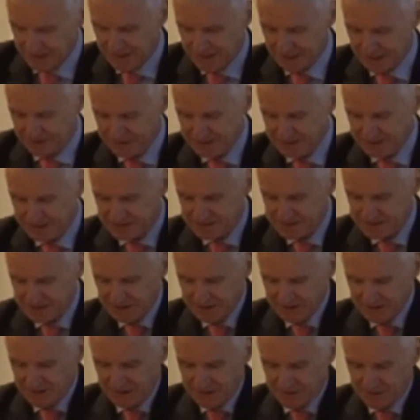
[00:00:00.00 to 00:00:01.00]
Now, these
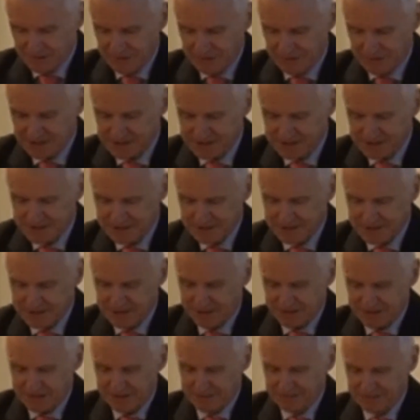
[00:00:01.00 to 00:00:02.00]

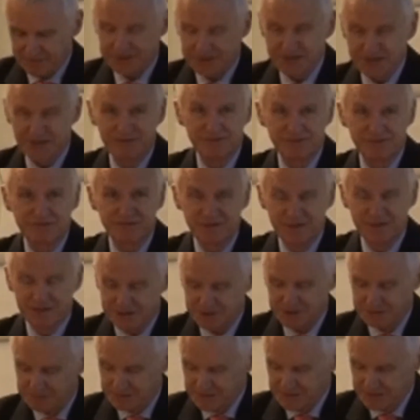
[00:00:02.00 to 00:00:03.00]
risks, which I
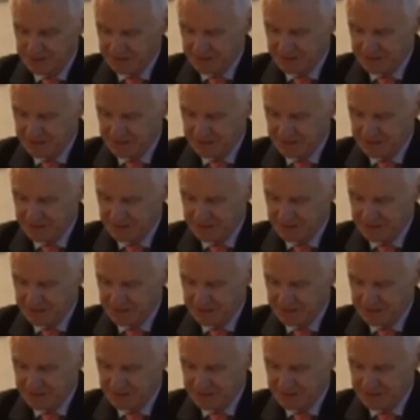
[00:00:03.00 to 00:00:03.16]
referred to,